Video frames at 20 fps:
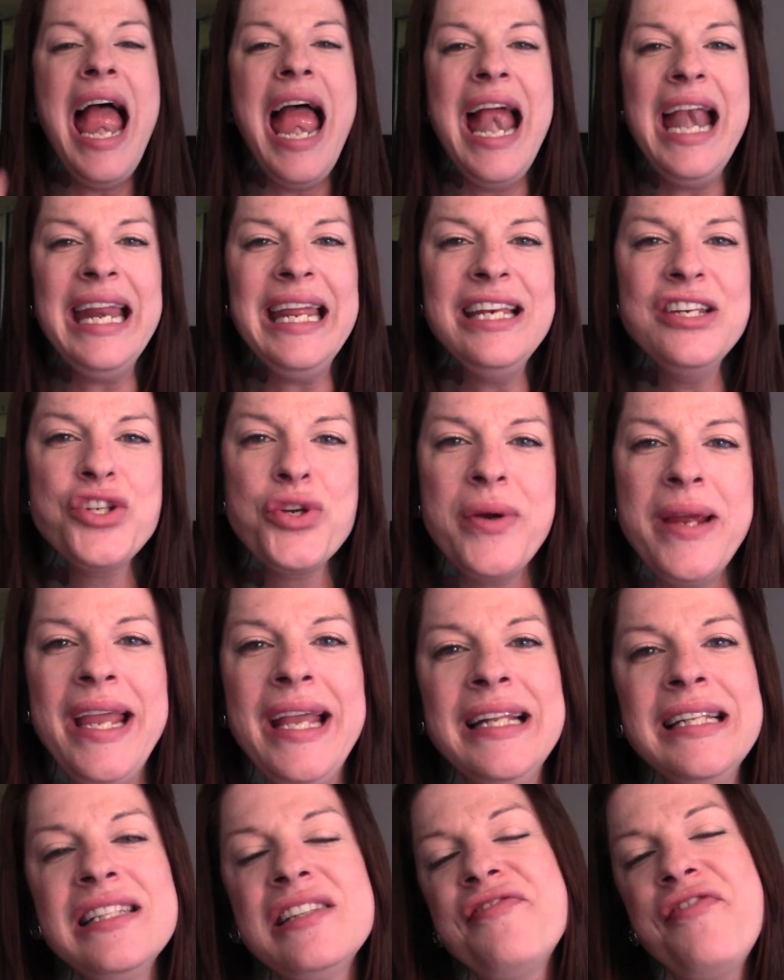Any
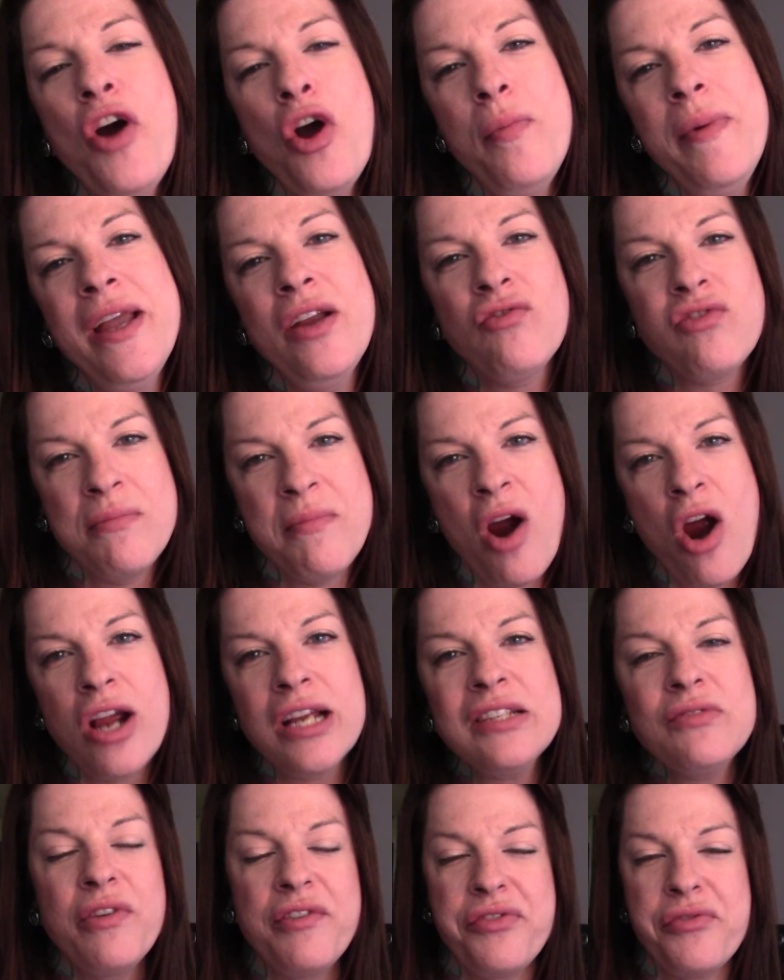transphobic
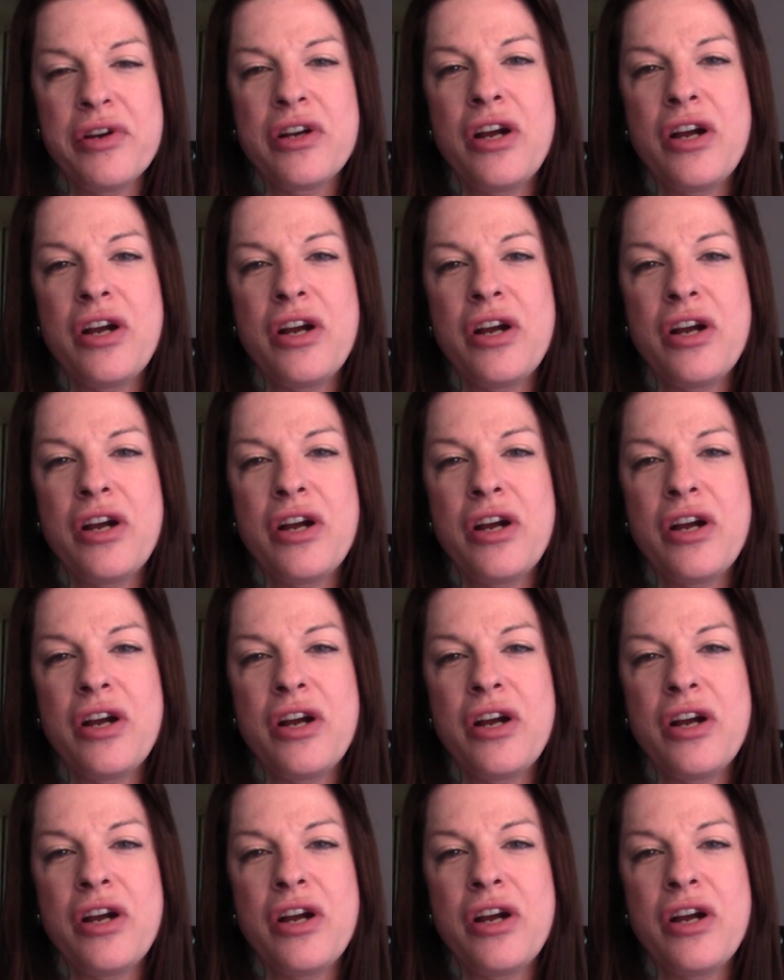remarks with